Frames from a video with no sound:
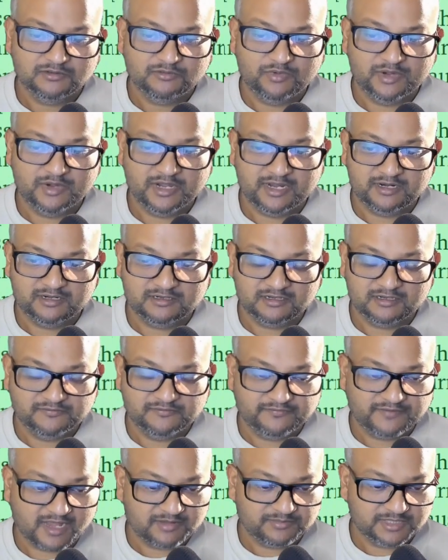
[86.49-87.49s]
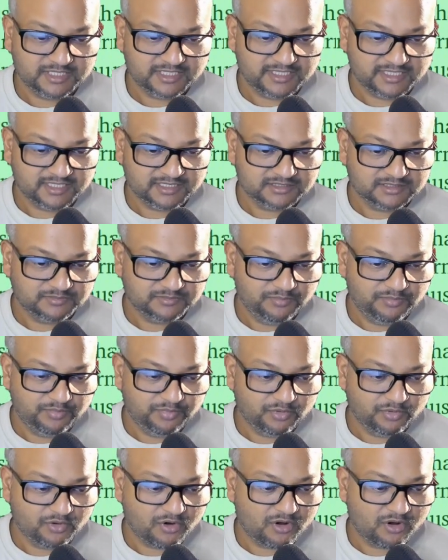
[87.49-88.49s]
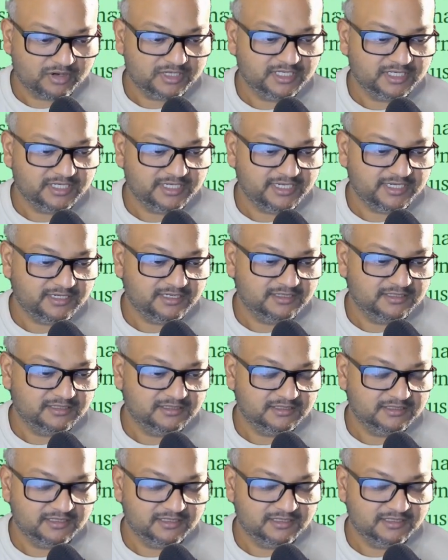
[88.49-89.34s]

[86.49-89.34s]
where a family is broadly